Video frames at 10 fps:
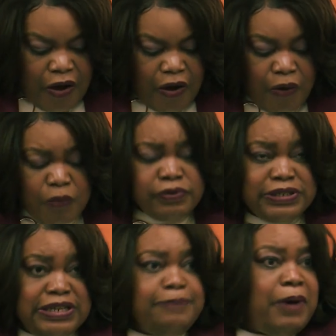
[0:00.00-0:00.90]

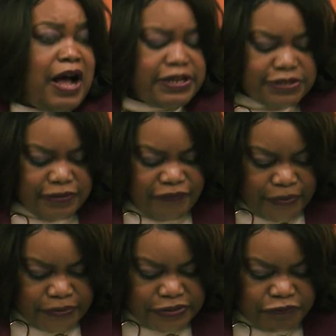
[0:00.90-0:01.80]
Only Pas La
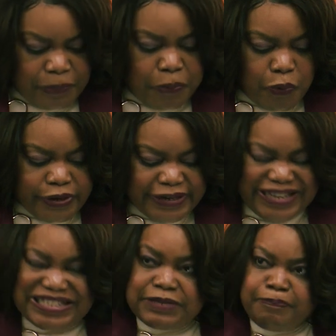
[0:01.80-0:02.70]
Voz reported
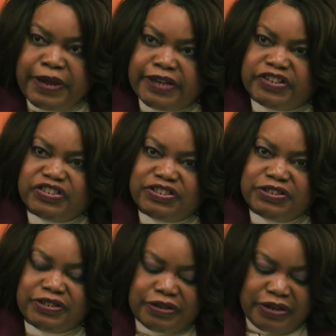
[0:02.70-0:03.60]
in Spanish
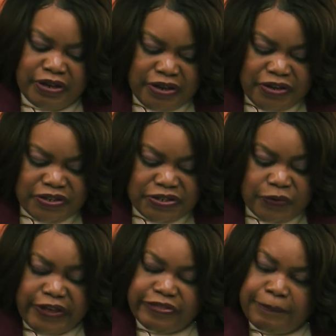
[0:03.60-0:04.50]

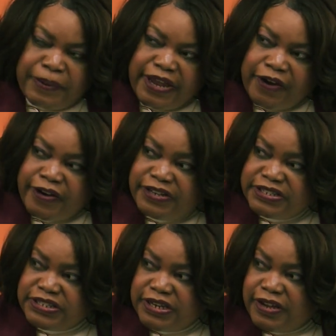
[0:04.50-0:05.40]
so that the
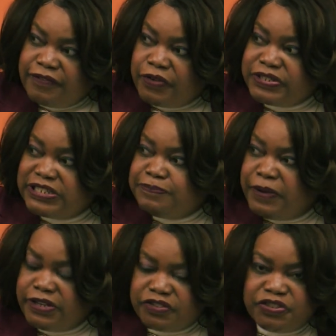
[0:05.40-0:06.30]
parents of those
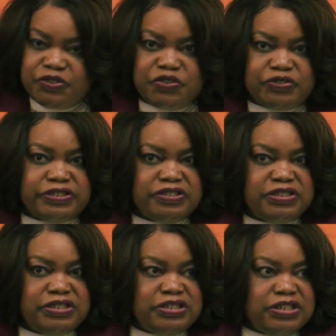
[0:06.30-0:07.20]
Hispanic children
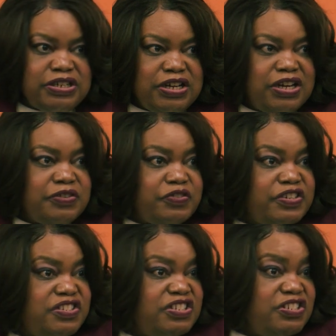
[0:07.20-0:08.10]

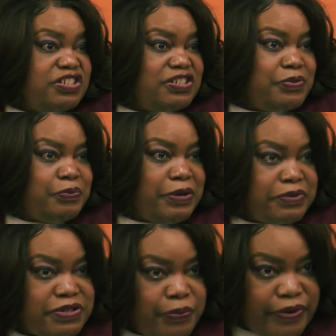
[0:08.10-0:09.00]
understood what
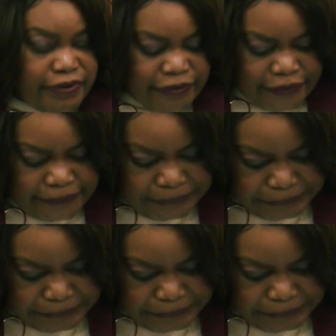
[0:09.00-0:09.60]
was going on.